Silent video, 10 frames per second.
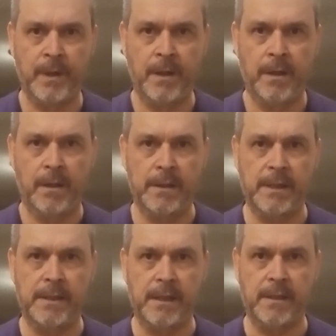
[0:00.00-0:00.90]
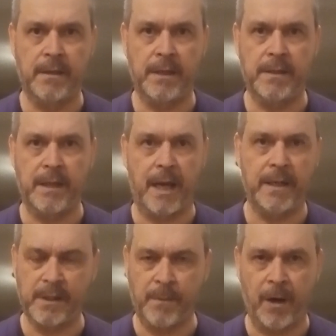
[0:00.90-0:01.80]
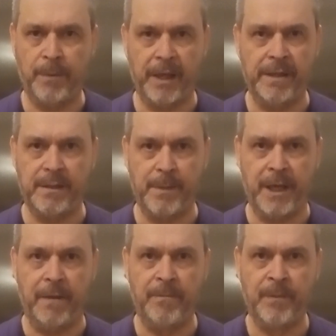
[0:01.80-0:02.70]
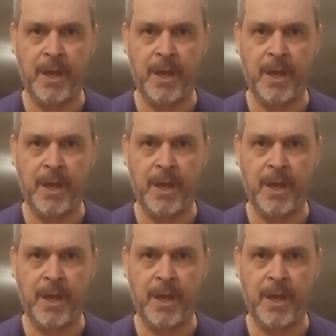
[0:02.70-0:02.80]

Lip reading: because it's not a smart place to be.